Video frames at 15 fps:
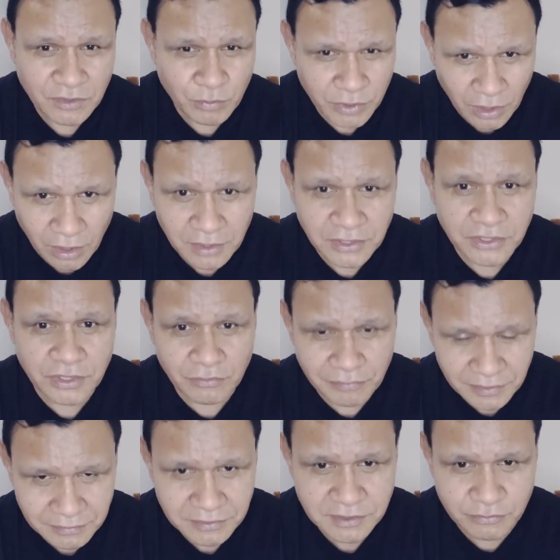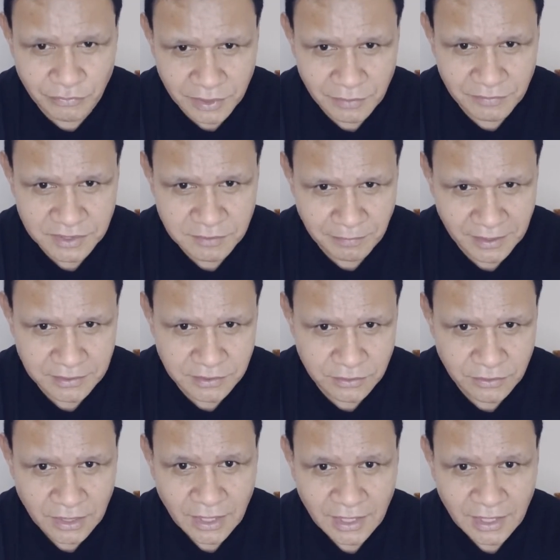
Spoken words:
we honor you, we respect you.